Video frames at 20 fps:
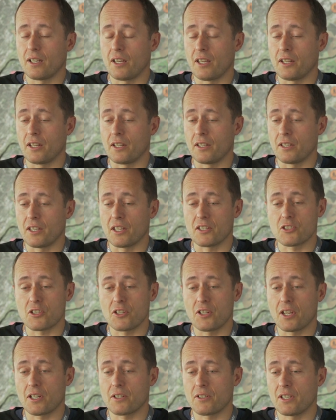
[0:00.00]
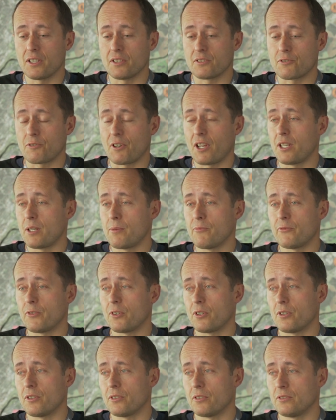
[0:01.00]
an engineer and train him
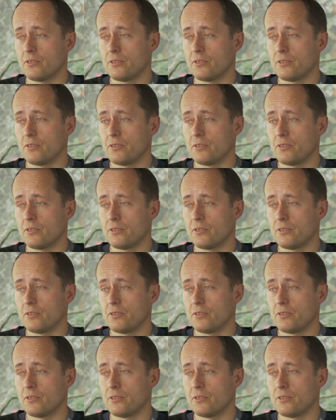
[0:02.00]
for